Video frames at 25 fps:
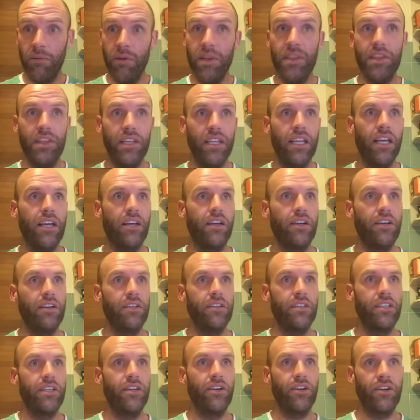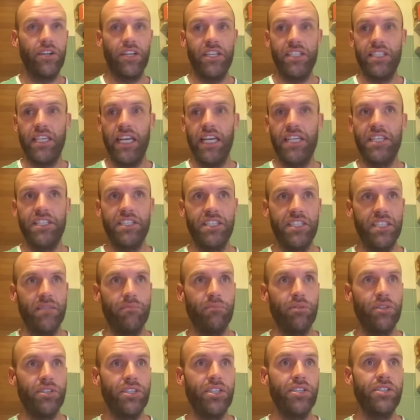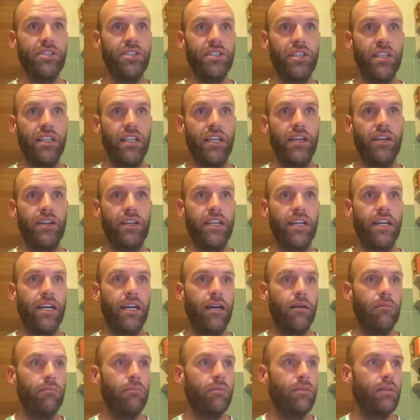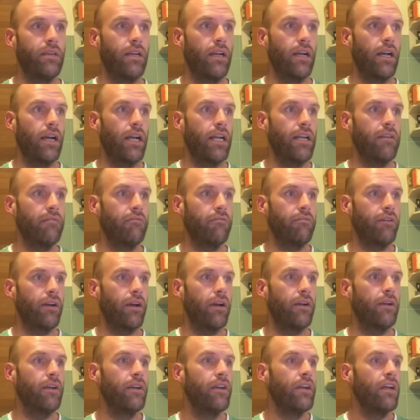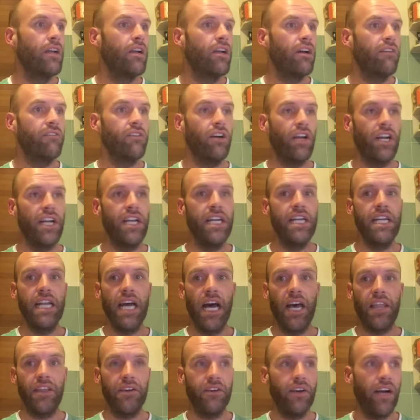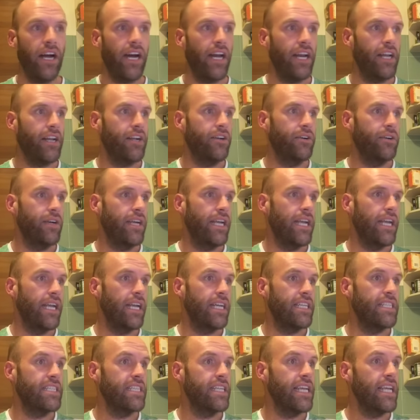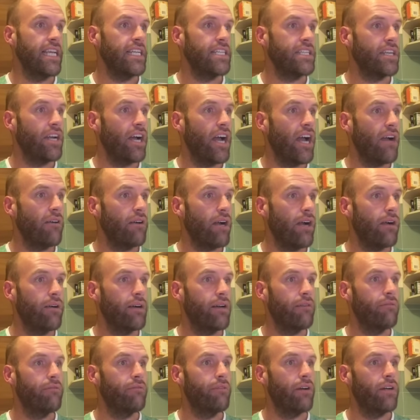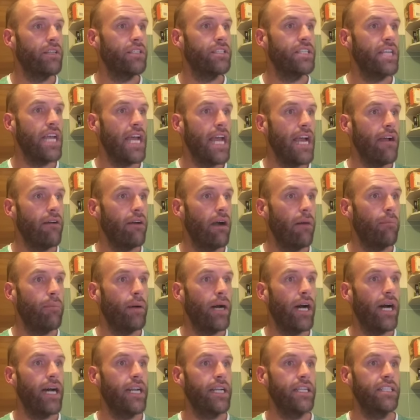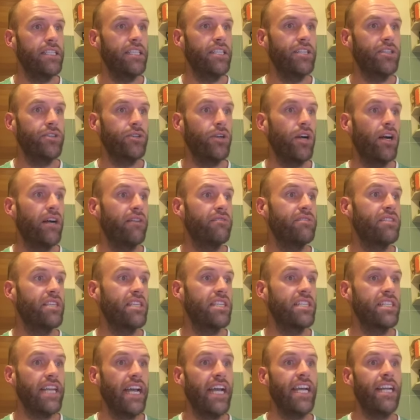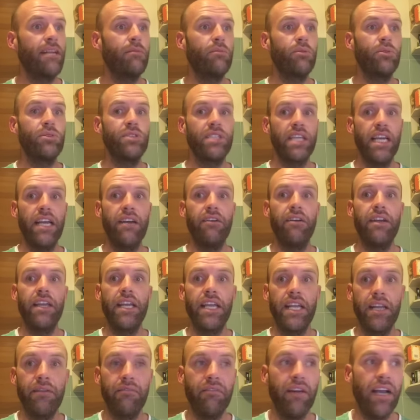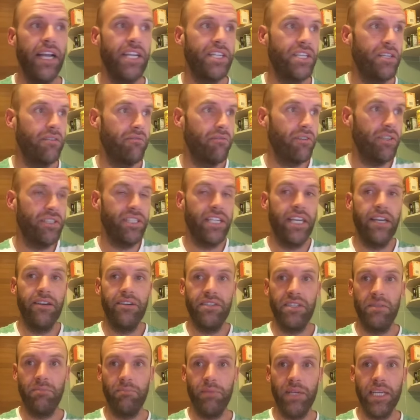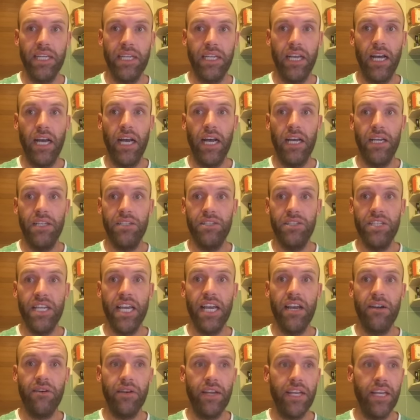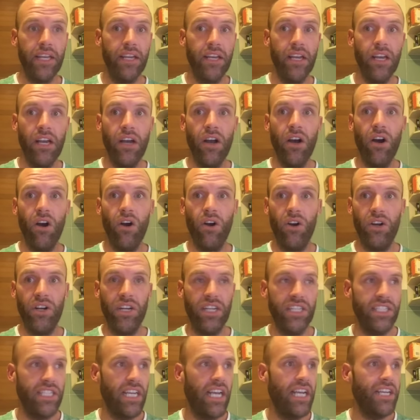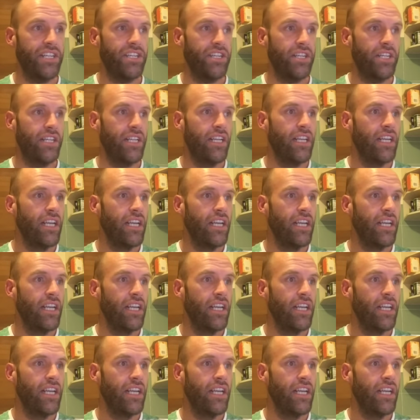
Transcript: with the, low, the organisations that produce the low carb uh, info. Got another article here. CSIRO and Fonterra partner to drive sustainable dairy innovation. Fonterra is a big uh, dairy organisation,